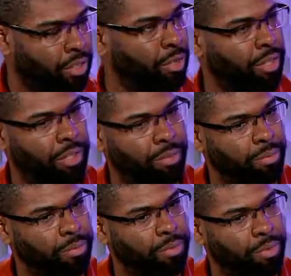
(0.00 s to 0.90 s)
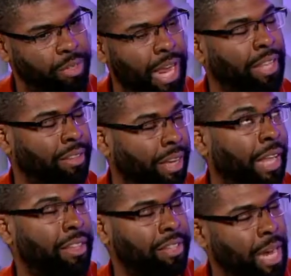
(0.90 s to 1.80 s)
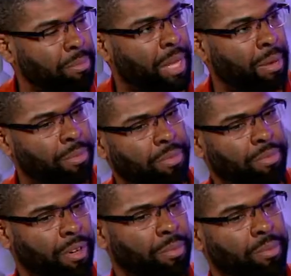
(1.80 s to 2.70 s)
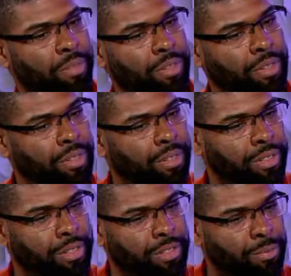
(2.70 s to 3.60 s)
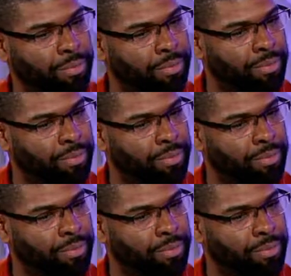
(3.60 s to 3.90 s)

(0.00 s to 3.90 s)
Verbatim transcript: you can get in, get the type name from the system.